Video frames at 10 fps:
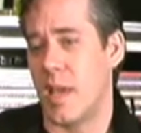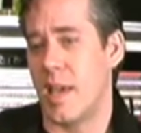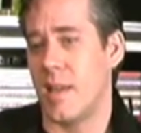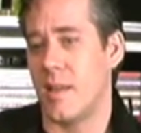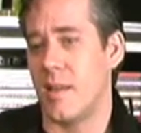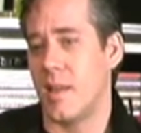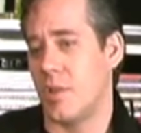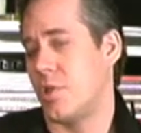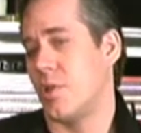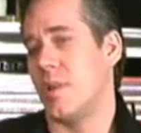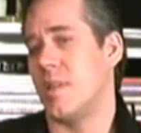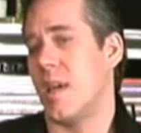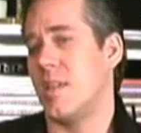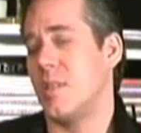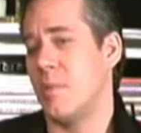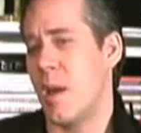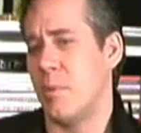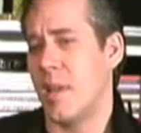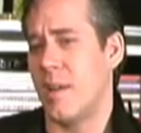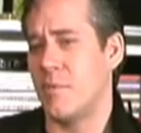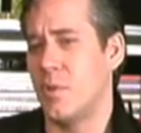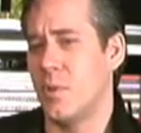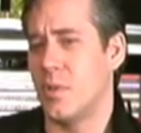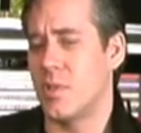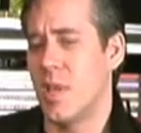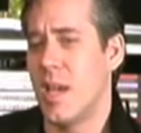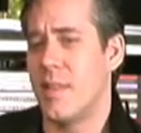and it sure is nice to be able to have tools